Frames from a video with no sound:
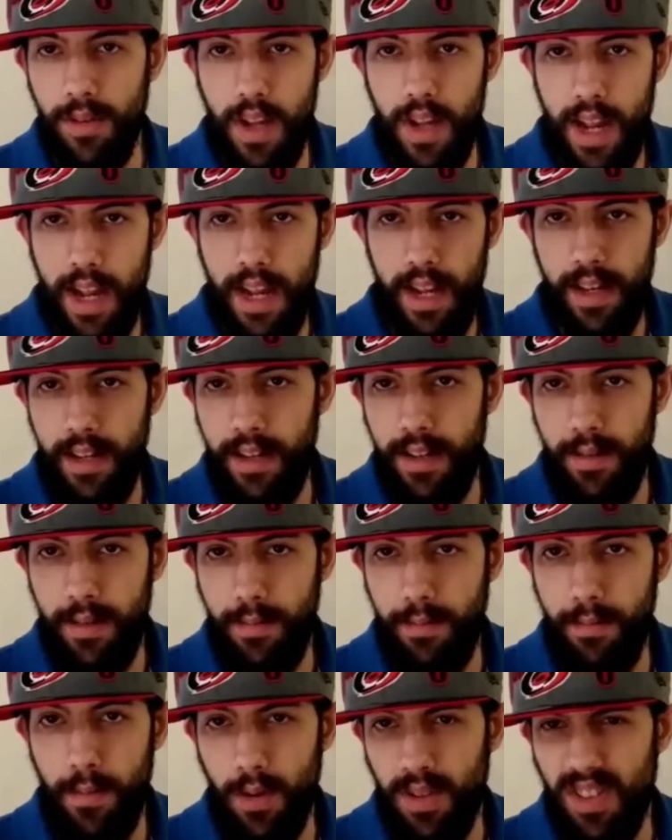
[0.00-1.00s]
and
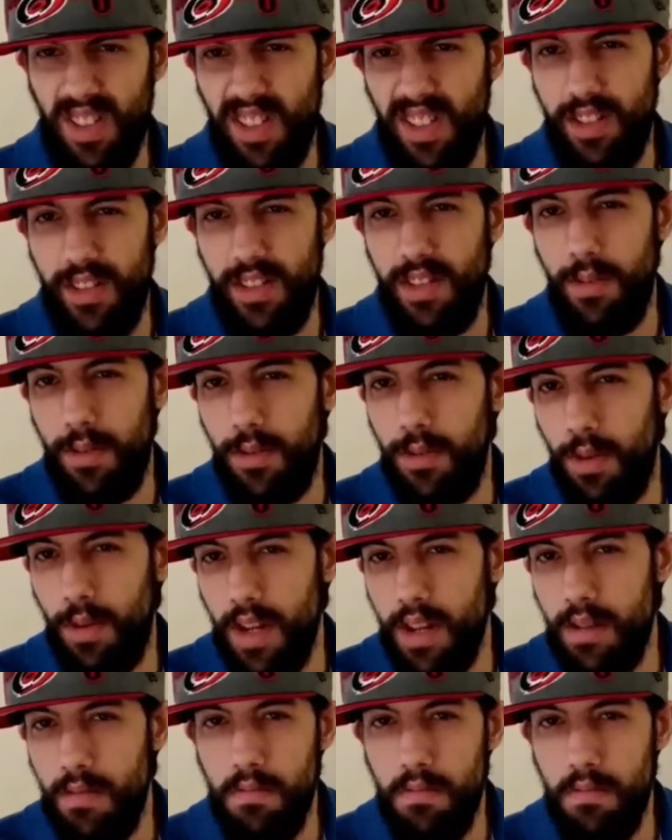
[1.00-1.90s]
mostly just near the tree.